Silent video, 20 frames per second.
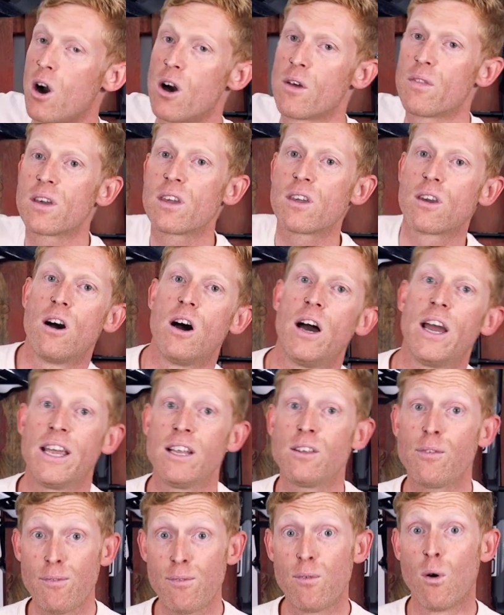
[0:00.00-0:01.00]
got the
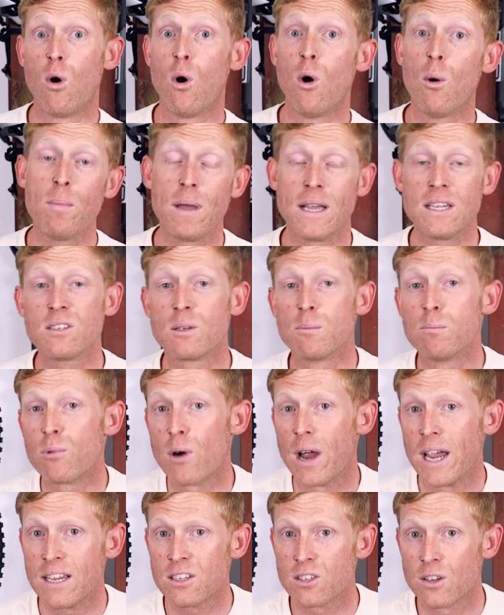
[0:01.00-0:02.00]
guide for piston
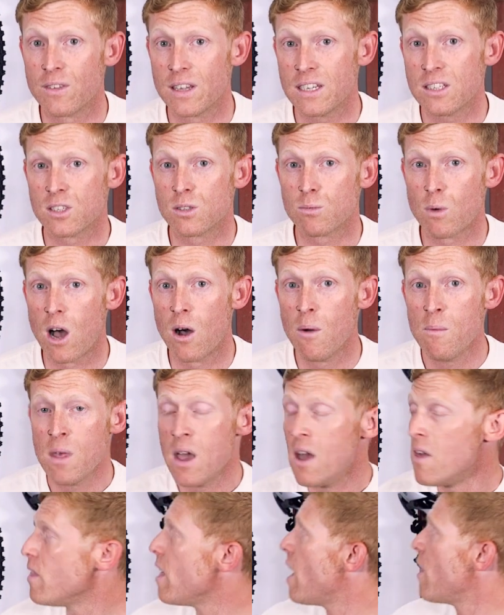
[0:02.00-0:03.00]
brakes on this as well.
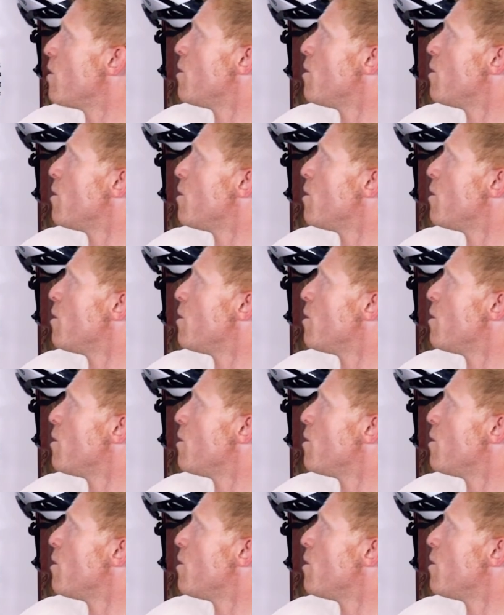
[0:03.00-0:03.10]
The